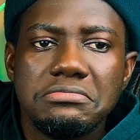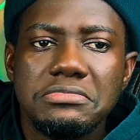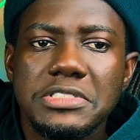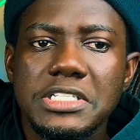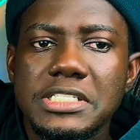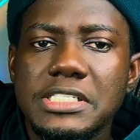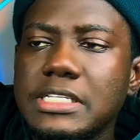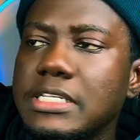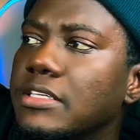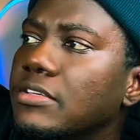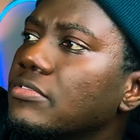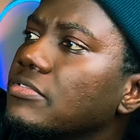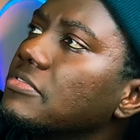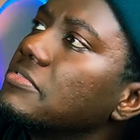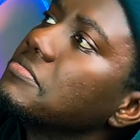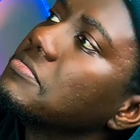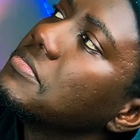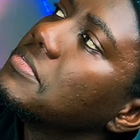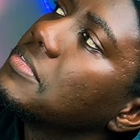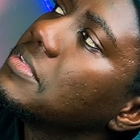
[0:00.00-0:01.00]
The
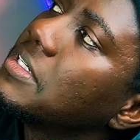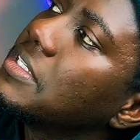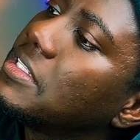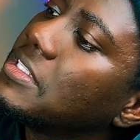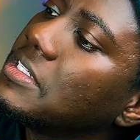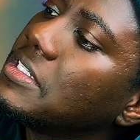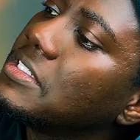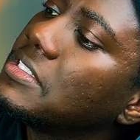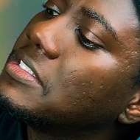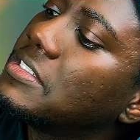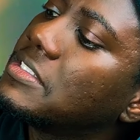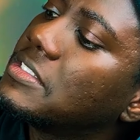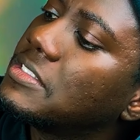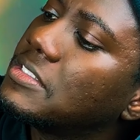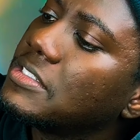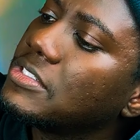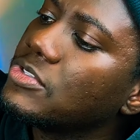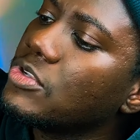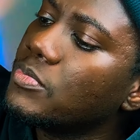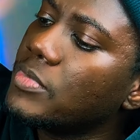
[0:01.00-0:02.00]
sleeve, I think
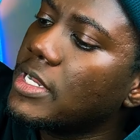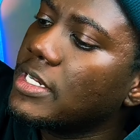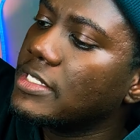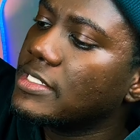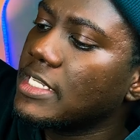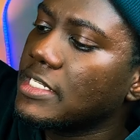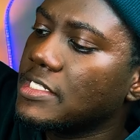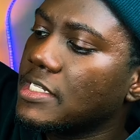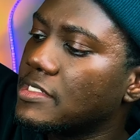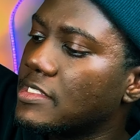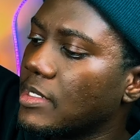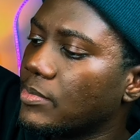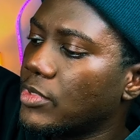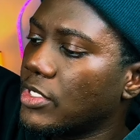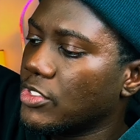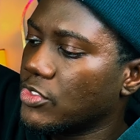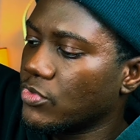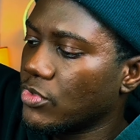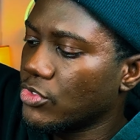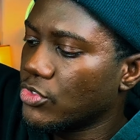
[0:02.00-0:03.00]
it's not bad. It's
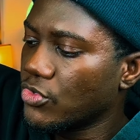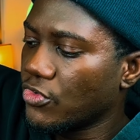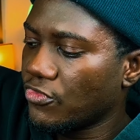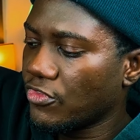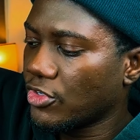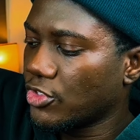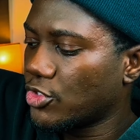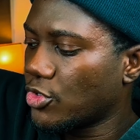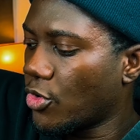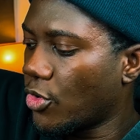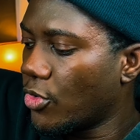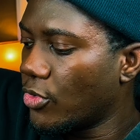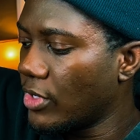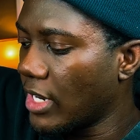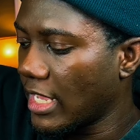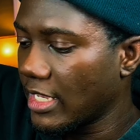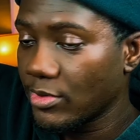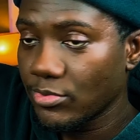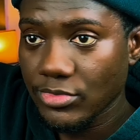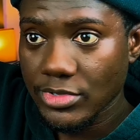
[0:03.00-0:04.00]
adjustable as well, so if you're tall
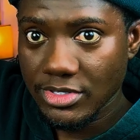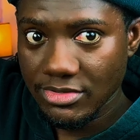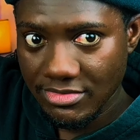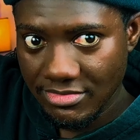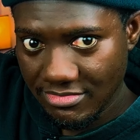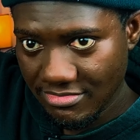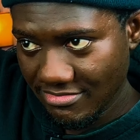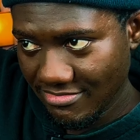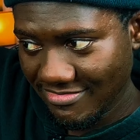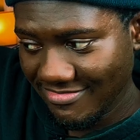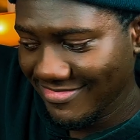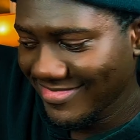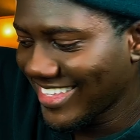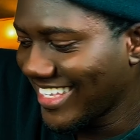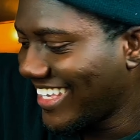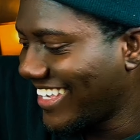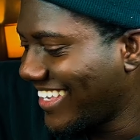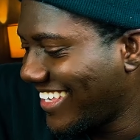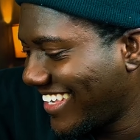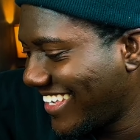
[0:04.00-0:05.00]
like me
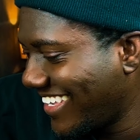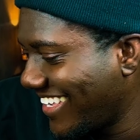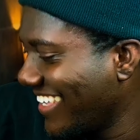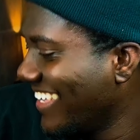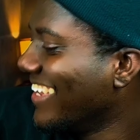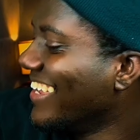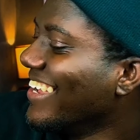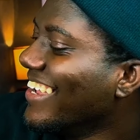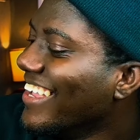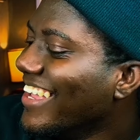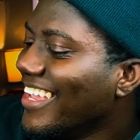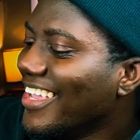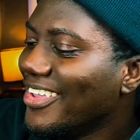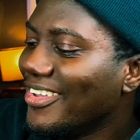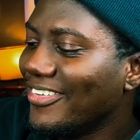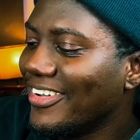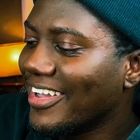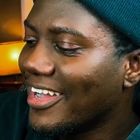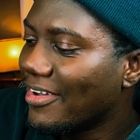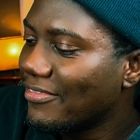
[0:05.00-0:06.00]

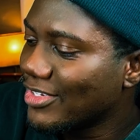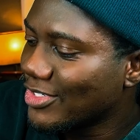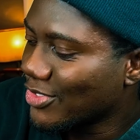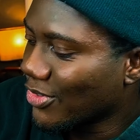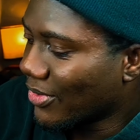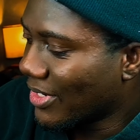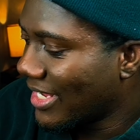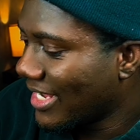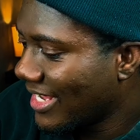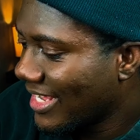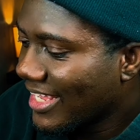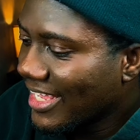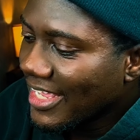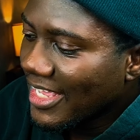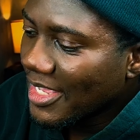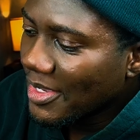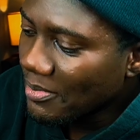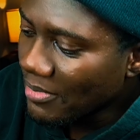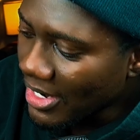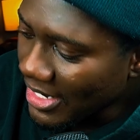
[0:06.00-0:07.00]
you can have it taller.
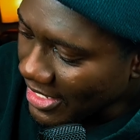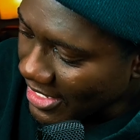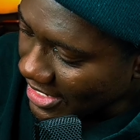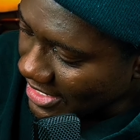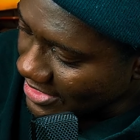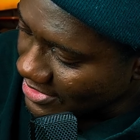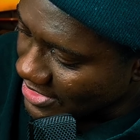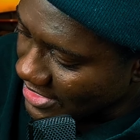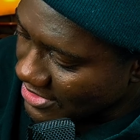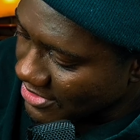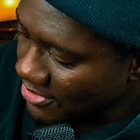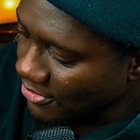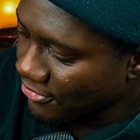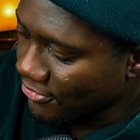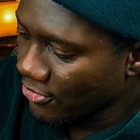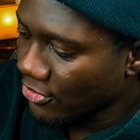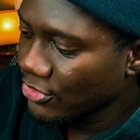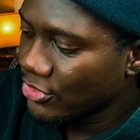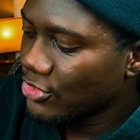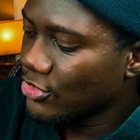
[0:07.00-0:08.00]
But let's get to the
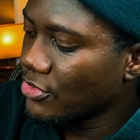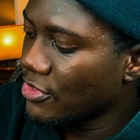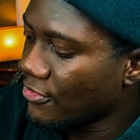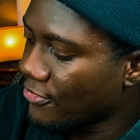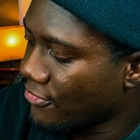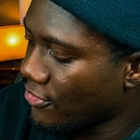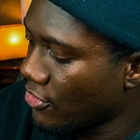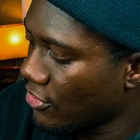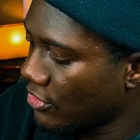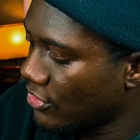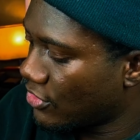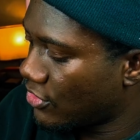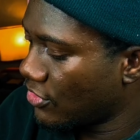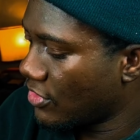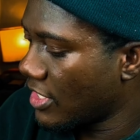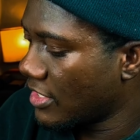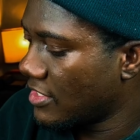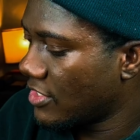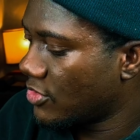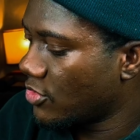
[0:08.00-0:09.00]
front. So the front, you
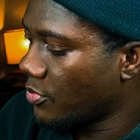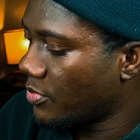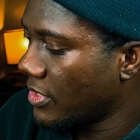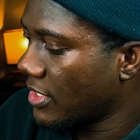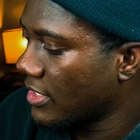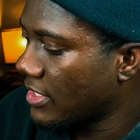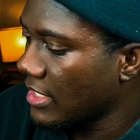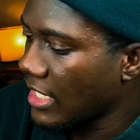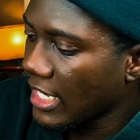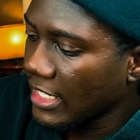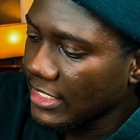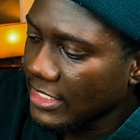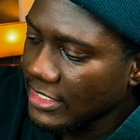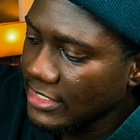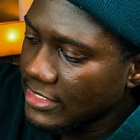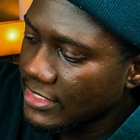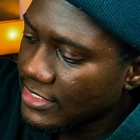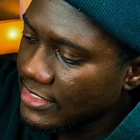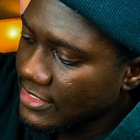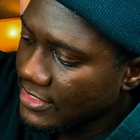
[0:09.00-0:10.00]
can just open it like
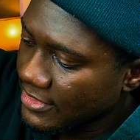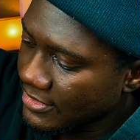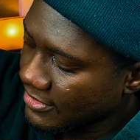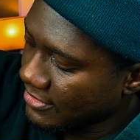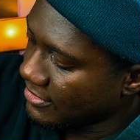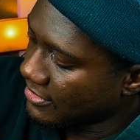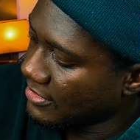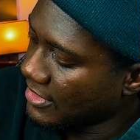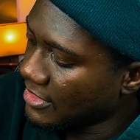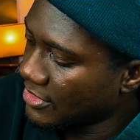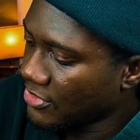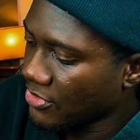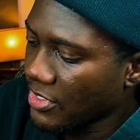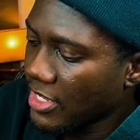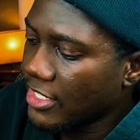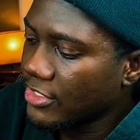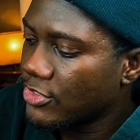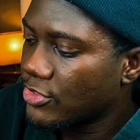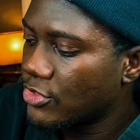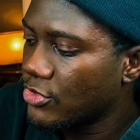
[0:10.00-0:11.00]
this. That's all. It
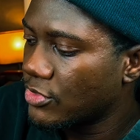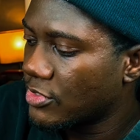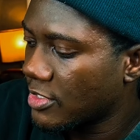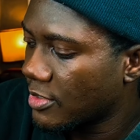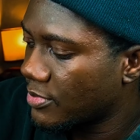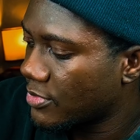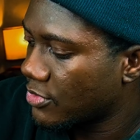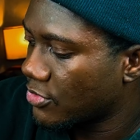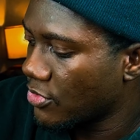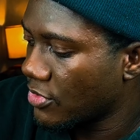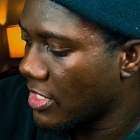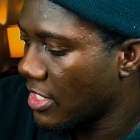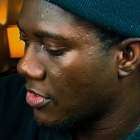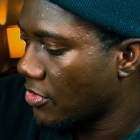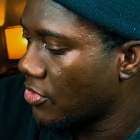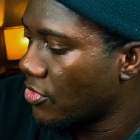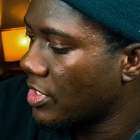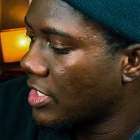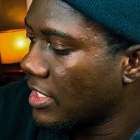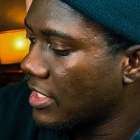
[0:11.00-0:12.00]
has 2 zips, so you
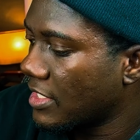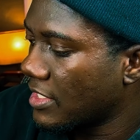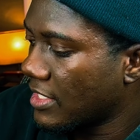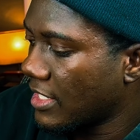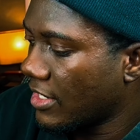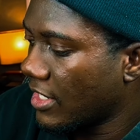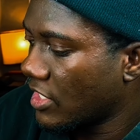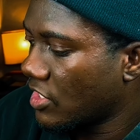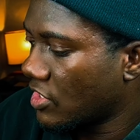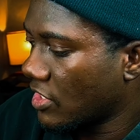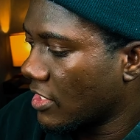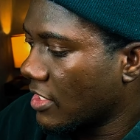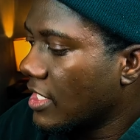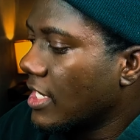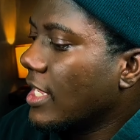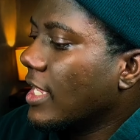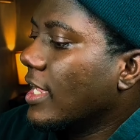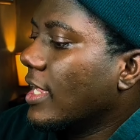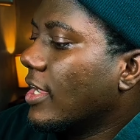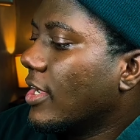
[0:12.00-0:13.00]
can go in either direction.
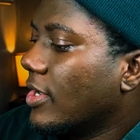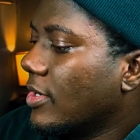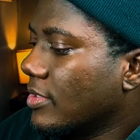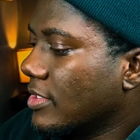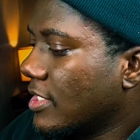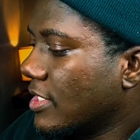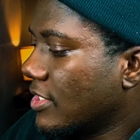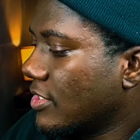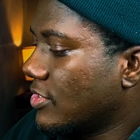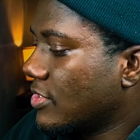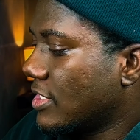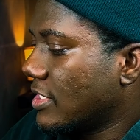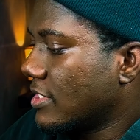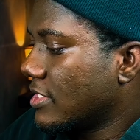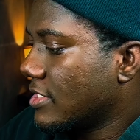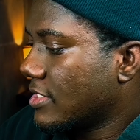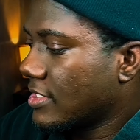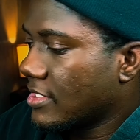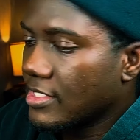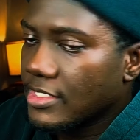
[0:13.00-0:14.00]
Okay, so
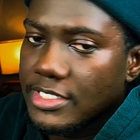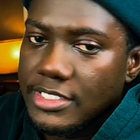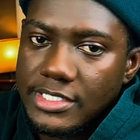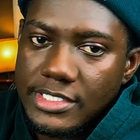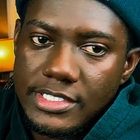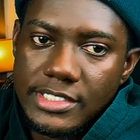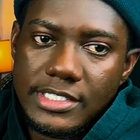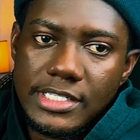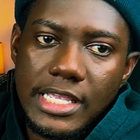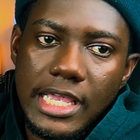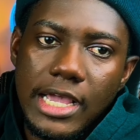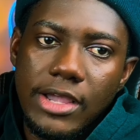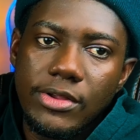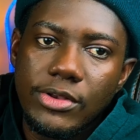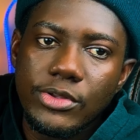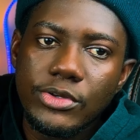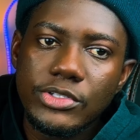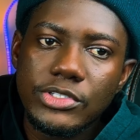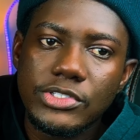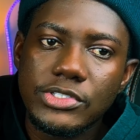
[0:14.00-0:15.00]
this is how it
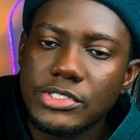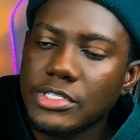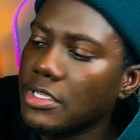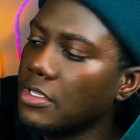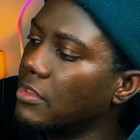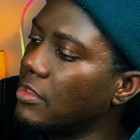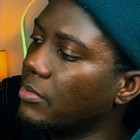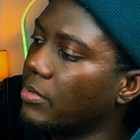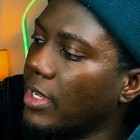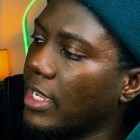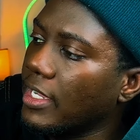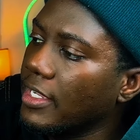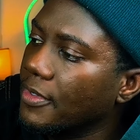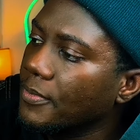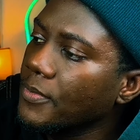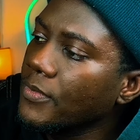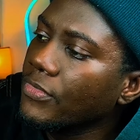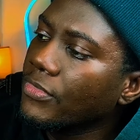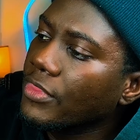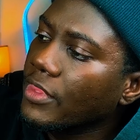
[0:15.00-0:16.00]
looks in the bag.
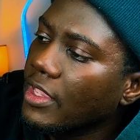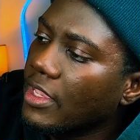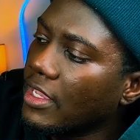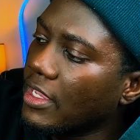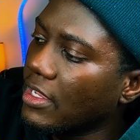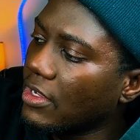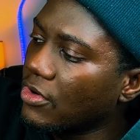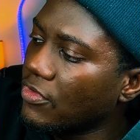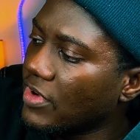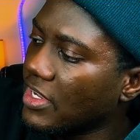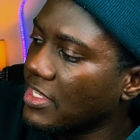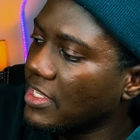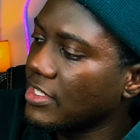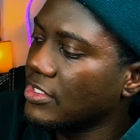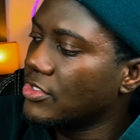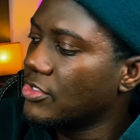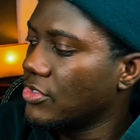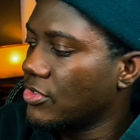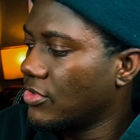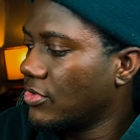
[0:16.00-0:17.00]
Over here
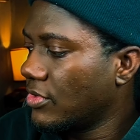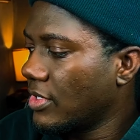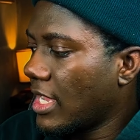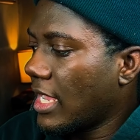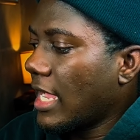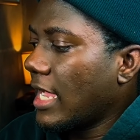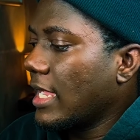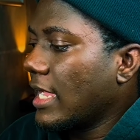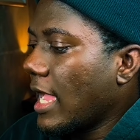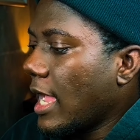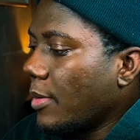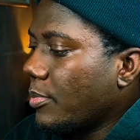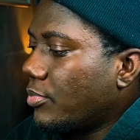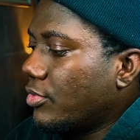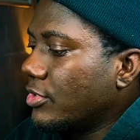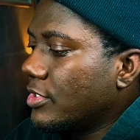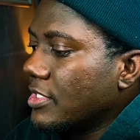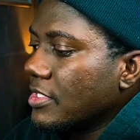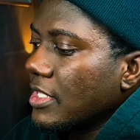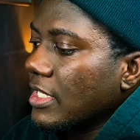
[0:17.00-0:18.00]
too, I
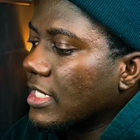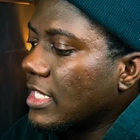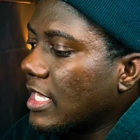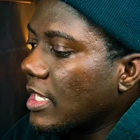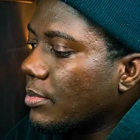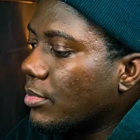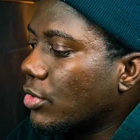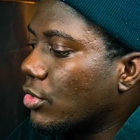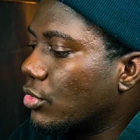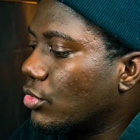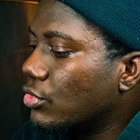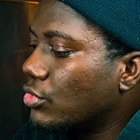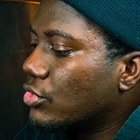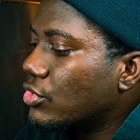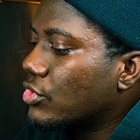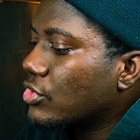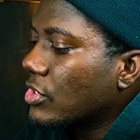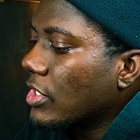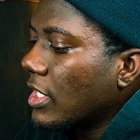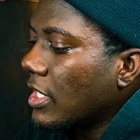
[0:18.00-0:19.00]
put in the
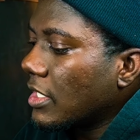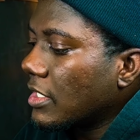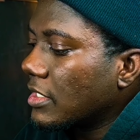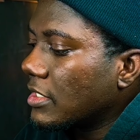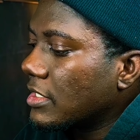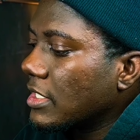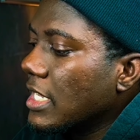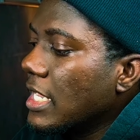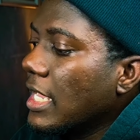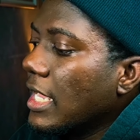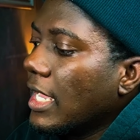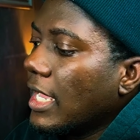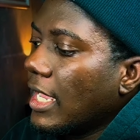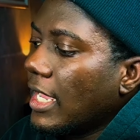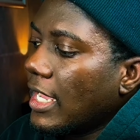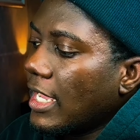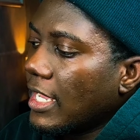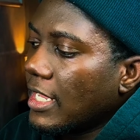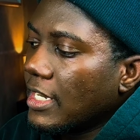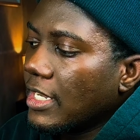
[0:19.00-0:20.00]
cables, and
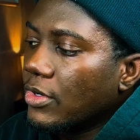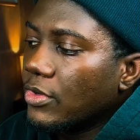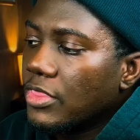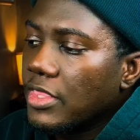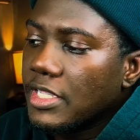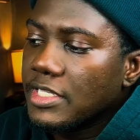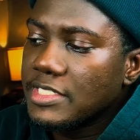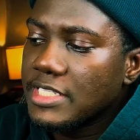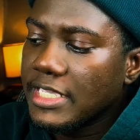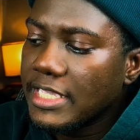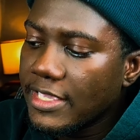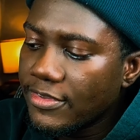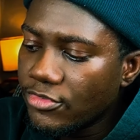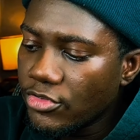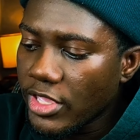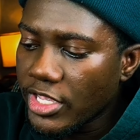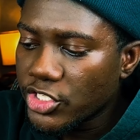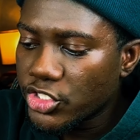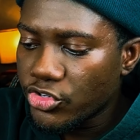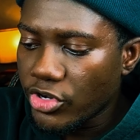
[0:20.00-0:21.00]
the good thing is they give
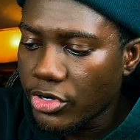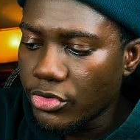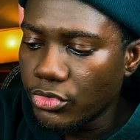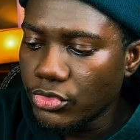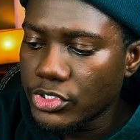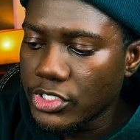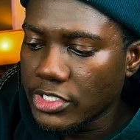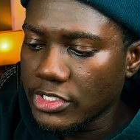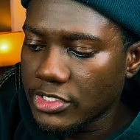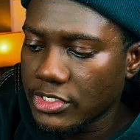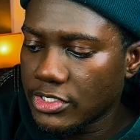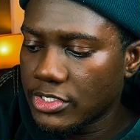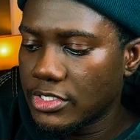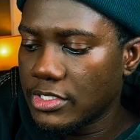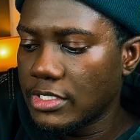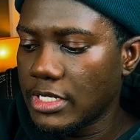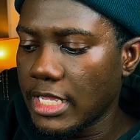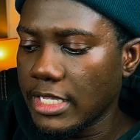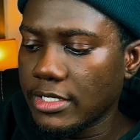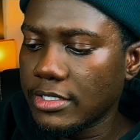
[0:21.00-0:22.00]
you extra
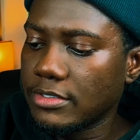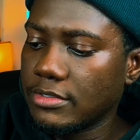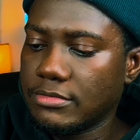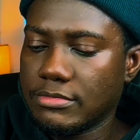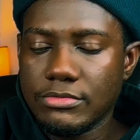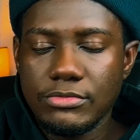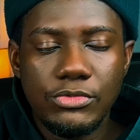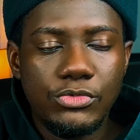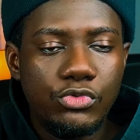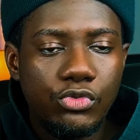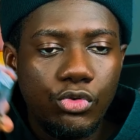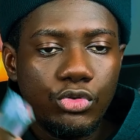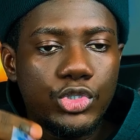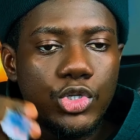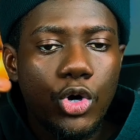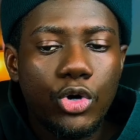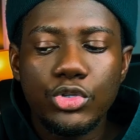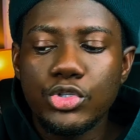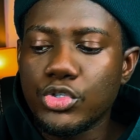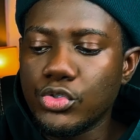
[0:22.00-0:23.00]
rotors, like
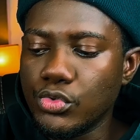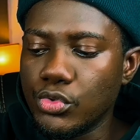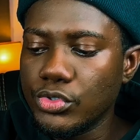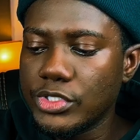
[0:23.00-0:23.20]
rotors,